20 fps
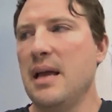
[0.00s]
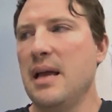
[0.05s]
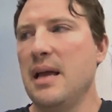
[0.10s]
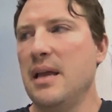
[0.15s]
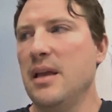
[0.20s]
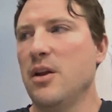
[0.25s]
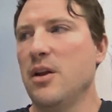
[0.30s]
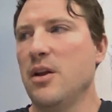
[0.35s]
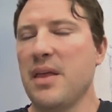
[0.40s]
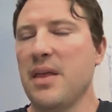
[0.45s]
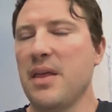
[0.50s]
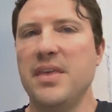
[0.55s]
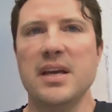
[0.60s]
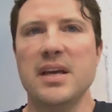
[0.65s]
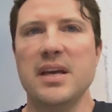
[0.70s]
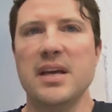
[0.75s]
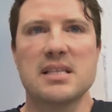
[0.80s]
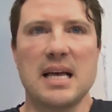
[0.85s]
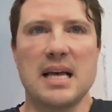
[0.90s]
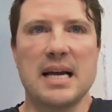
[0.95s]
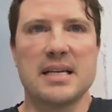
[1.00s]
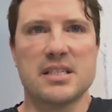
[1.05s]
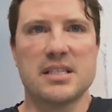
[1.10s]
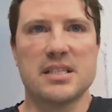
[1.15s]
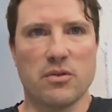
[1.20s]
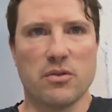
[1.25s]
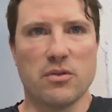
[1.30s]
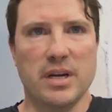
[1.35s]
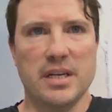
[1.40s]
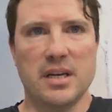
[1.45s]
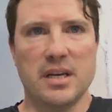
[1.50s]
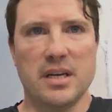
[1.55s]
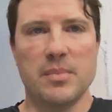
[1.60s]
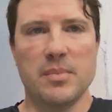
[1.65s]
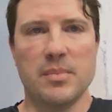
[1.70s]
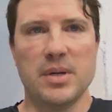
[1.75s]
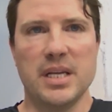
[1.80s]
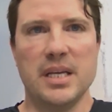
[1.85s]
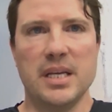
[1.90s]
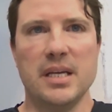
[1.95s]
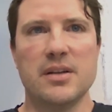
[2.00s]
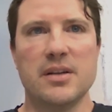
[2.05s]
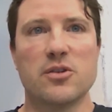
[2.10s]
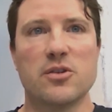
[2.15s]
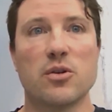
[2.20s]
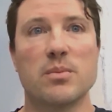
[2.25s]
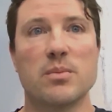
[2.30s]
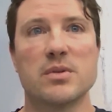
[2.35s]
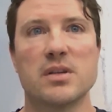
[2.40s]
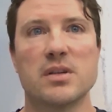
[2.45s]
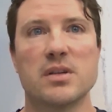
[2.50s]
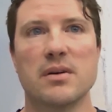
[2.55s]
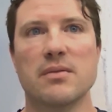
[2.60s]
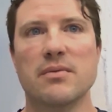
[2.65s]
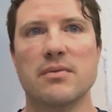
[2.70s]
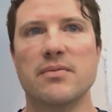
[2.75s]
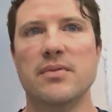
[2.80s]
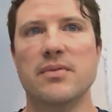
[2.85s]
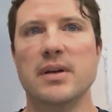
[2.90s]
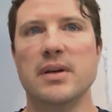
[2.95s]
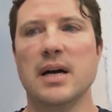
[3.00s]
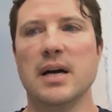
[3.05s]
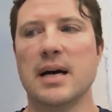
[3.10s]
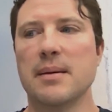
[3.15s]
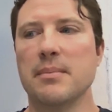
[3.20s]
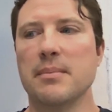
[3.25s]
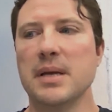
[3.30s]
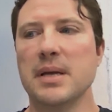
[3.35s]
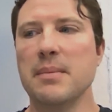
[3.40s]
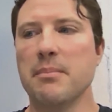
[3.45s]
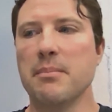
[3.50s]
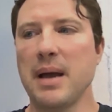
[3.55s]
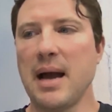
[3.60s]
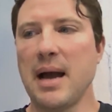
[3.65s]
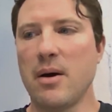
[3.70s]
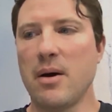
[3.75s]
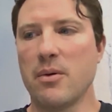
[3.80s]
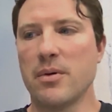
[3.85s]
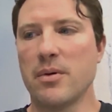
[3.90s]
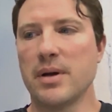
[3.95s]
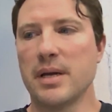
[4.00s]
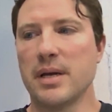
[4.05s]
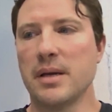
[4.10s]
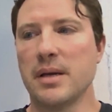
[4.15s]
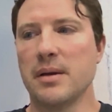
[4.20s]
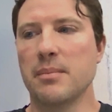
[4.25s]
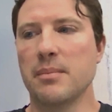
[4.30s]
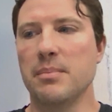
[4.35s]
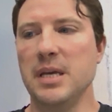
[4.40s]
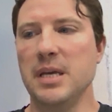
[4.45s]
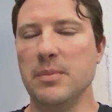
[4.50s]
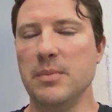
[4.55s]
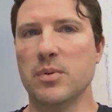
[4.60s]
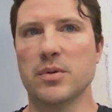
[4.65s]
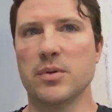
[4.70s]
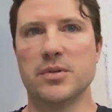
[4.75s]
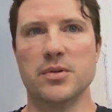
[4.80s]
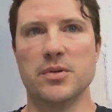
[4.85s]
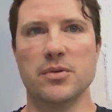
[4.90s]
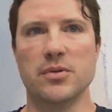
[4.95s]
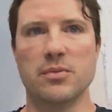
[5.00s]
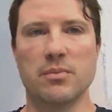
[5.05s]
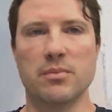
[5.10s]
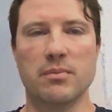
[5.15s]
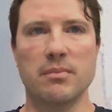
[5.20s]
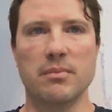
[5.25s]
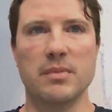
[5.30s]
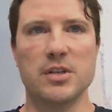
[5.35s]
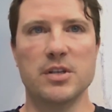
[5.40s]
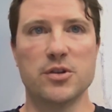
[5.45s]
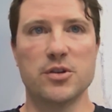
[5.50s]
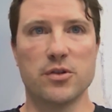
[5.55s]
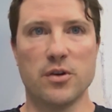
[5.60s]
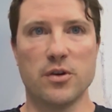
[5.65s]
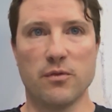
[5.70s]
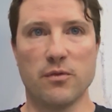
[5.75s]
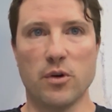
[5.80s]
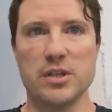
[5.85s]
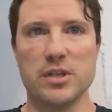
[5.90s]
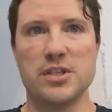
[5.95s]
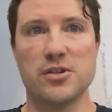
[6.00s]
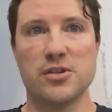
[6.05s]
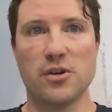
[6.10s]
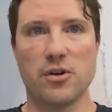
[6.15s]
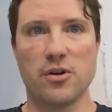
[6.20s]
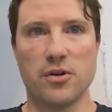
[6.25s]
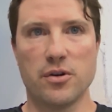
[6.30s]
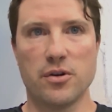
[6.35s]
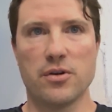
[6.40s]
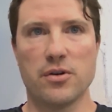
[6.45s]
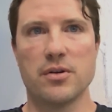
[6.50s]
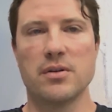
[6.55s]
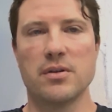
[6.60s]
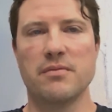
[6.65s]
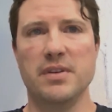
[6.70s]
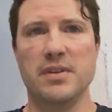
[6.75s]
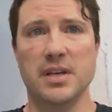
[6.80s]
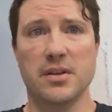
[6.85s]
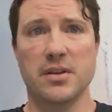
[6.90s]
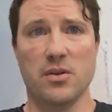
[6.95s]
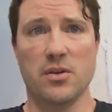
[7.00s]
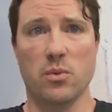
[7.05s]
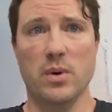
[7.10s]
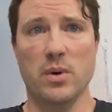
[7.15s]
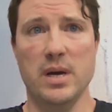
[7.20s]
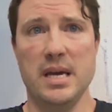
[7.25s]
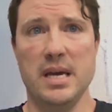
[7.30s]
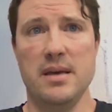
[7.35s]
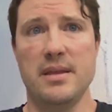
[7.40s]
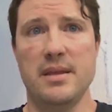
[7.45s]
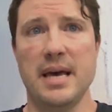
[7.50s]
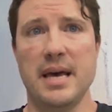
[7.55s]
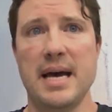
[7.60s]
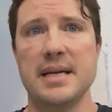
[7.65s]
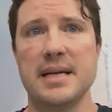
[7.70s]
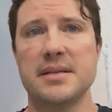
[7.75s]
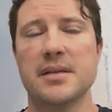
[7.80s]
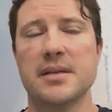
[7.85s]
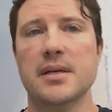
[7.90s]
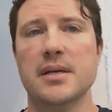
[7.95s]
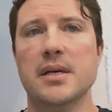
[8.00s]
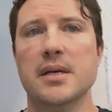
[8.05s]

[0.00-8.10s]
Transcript: you know, I think Slack is a great company in terms of empowering people to ensure their voices are heard via the way that